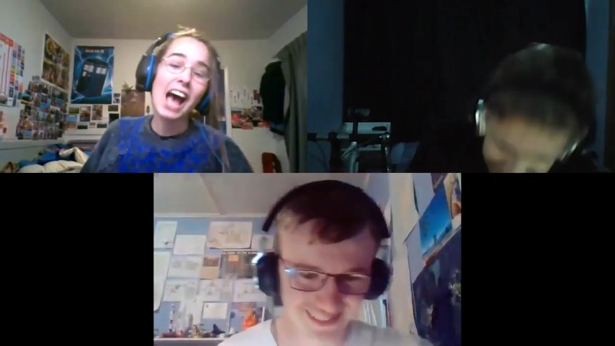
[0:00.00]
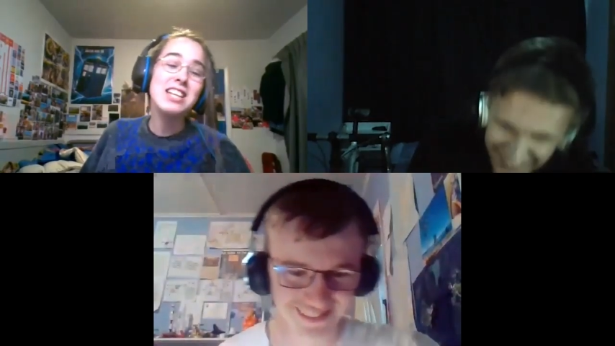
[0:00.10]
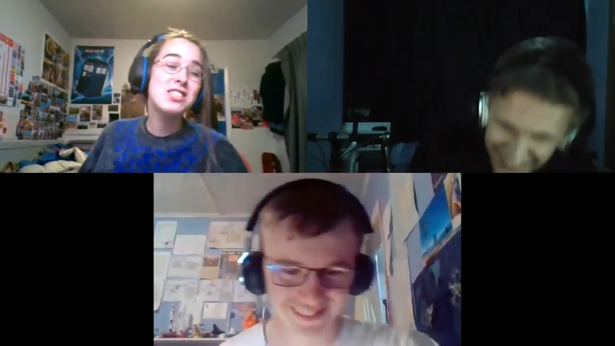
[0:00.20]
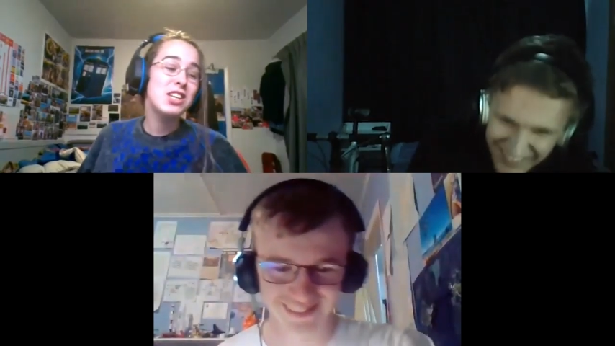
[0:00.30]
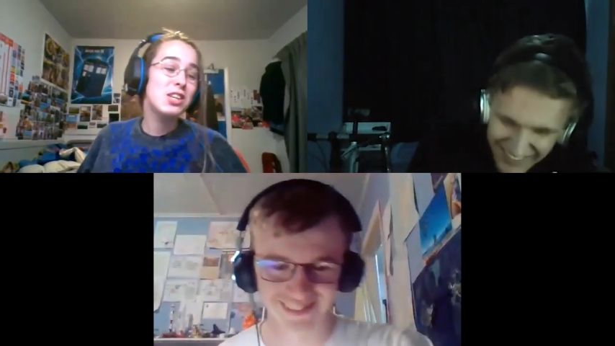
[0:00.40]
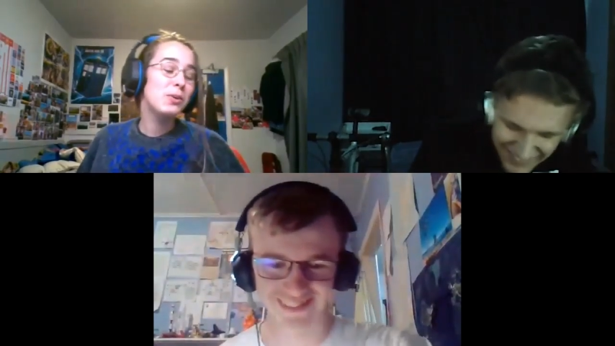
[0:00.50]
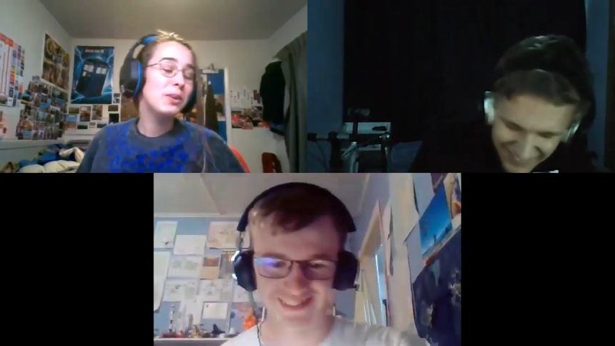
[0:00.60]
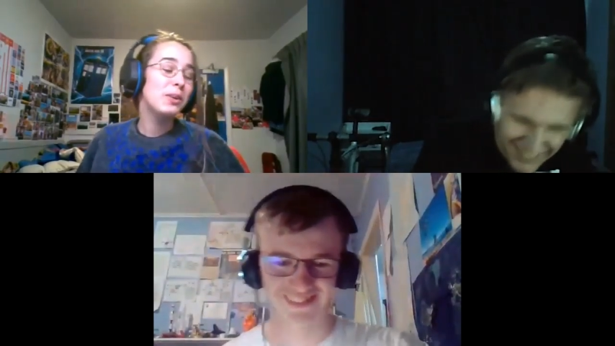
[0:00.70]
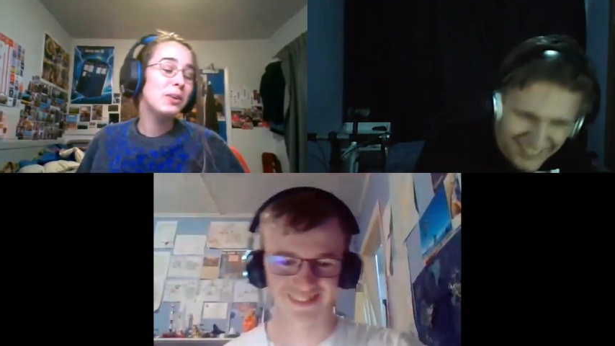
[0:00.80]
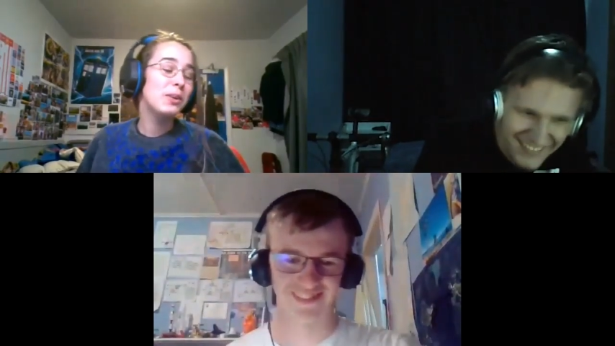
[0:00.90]
Speaker 1: I
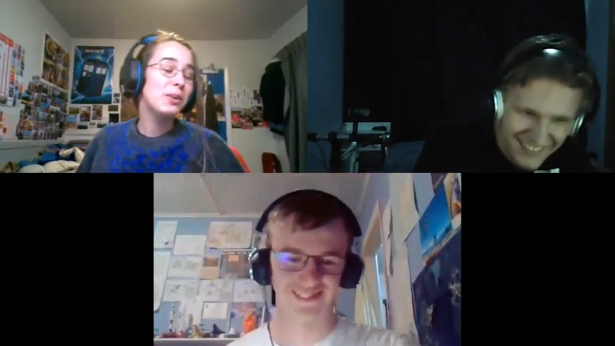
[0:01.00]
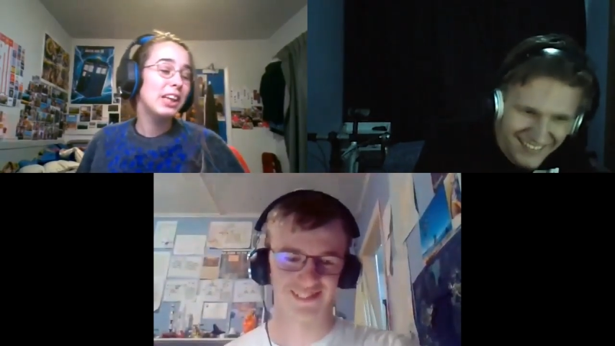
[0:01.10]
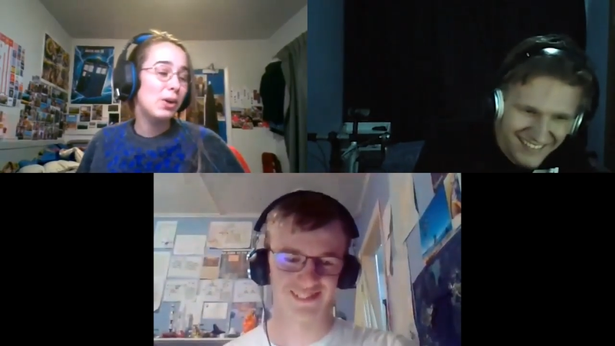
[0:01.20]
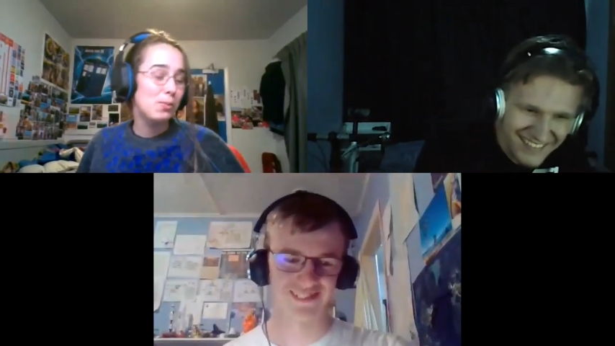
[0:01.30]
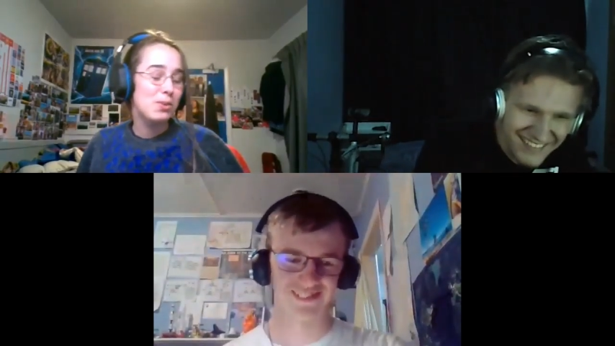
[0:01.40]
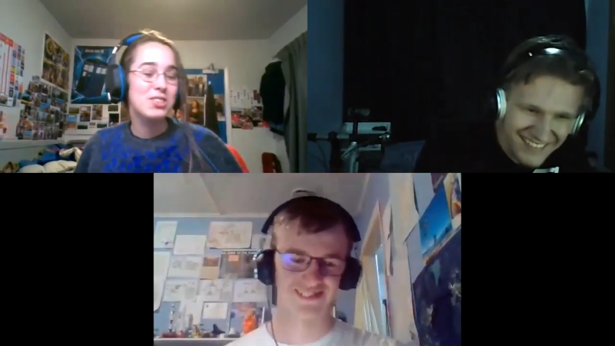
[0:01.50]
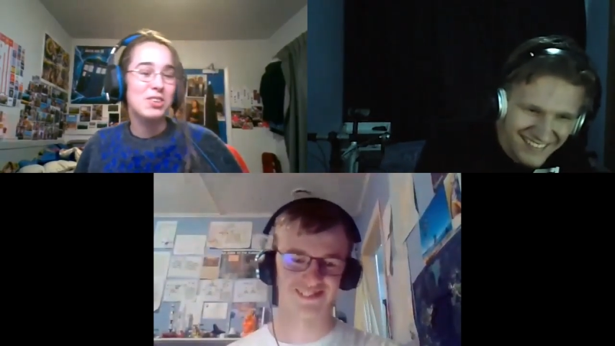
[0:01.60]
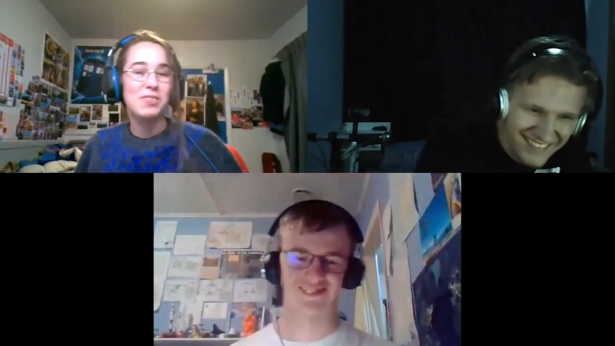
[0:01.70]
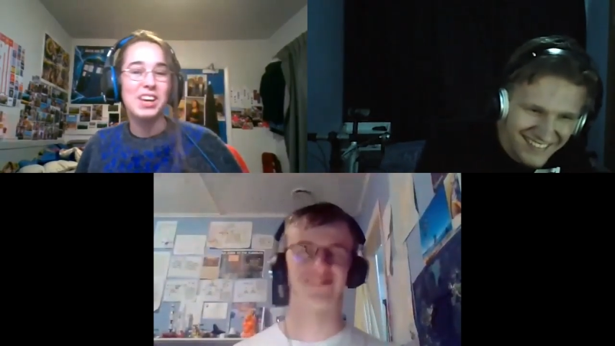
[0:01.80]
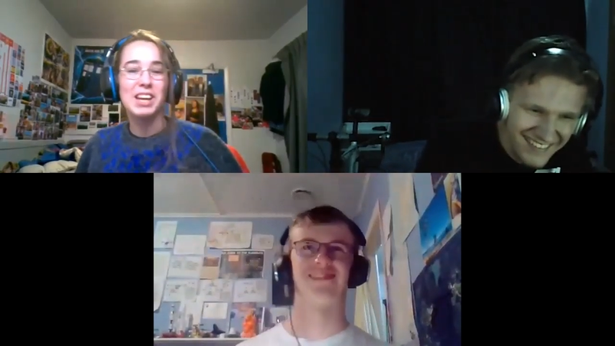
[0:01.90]
genuinely almost
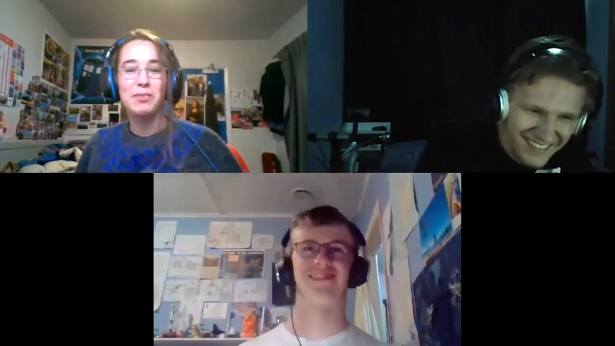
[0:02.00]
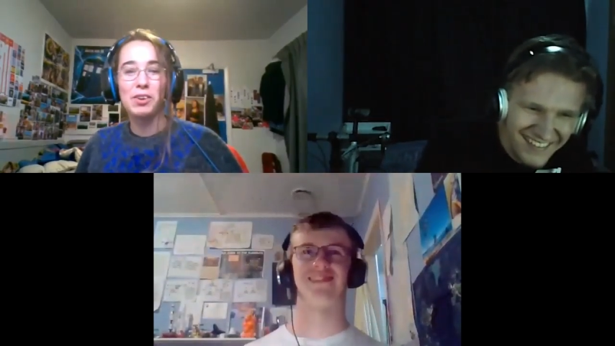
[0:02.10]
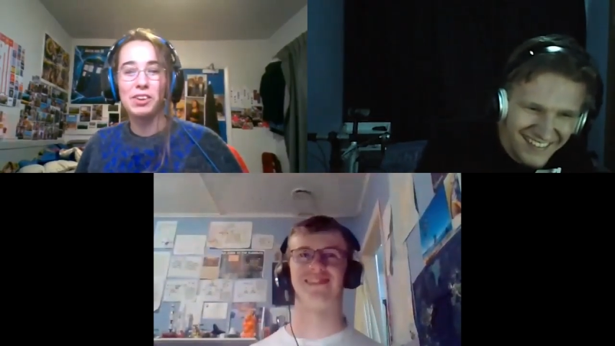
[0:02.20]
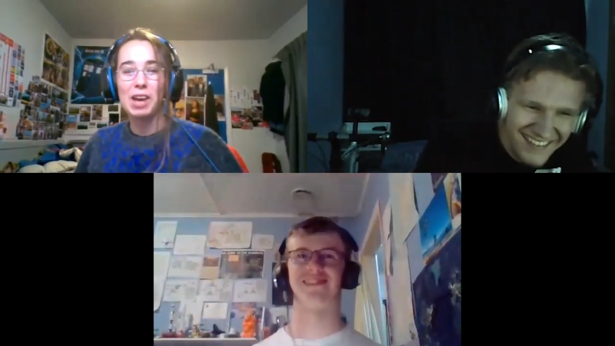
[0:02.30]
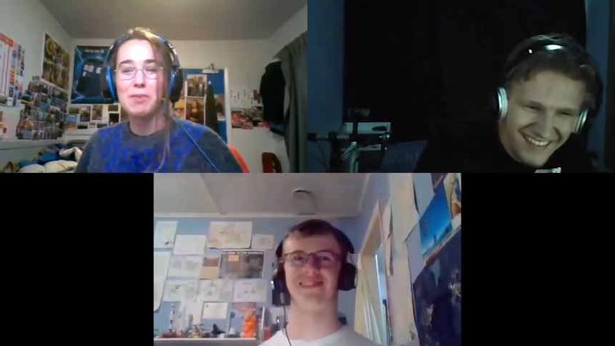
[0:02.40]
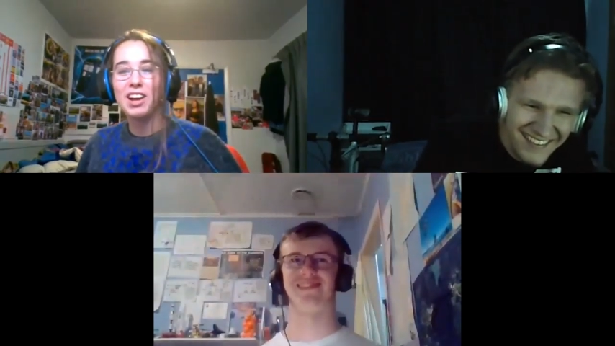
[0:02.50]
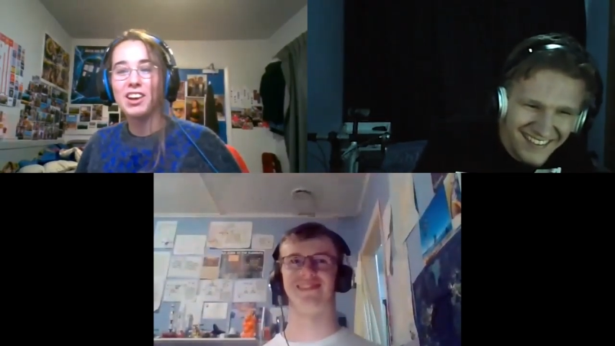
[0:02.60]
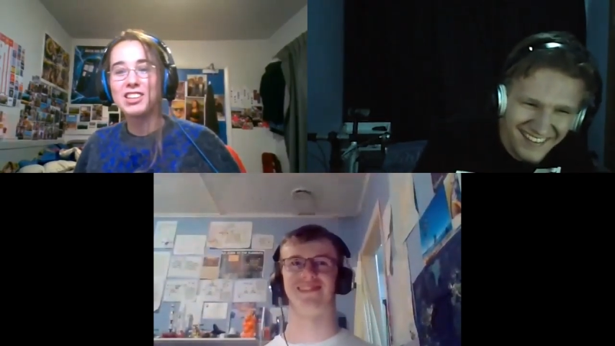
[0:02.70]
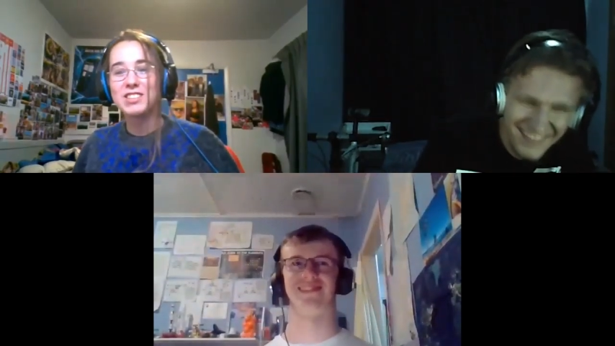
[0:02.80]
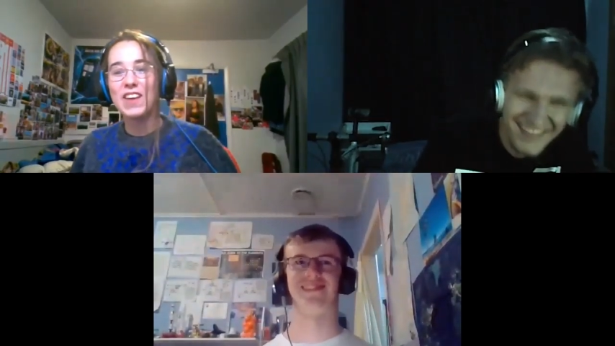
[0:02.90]
ripped my headphone cable out
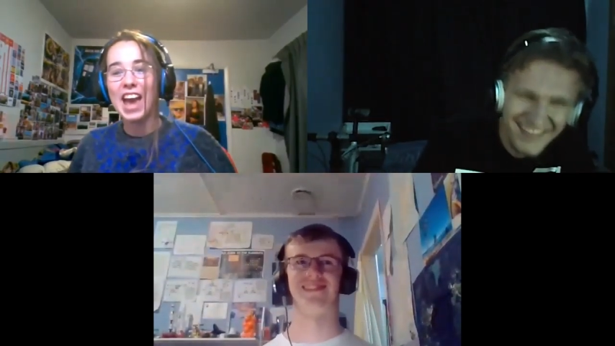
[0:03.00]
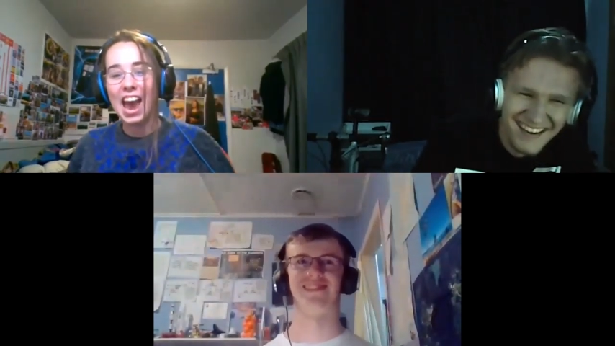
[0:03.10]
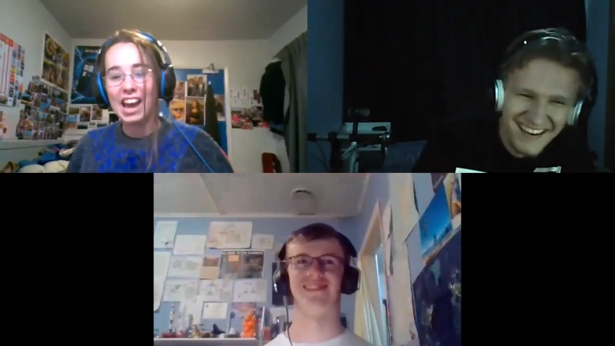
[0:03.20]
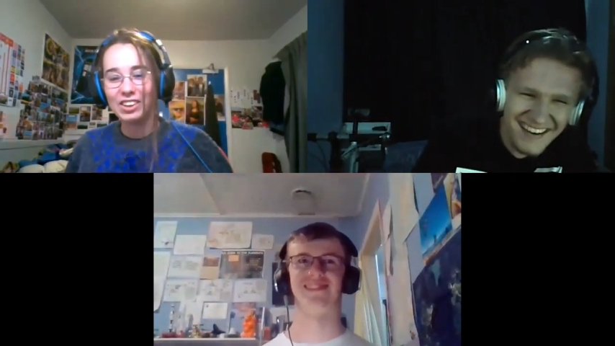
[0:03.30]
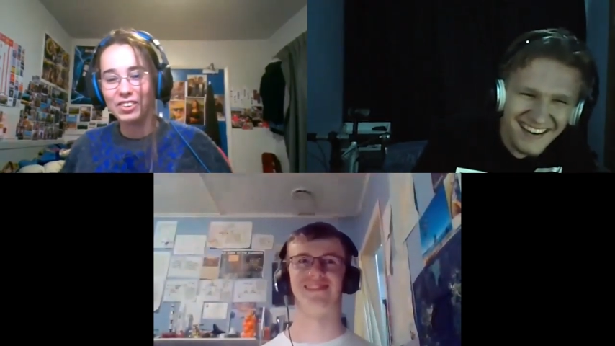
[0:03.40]
because my hand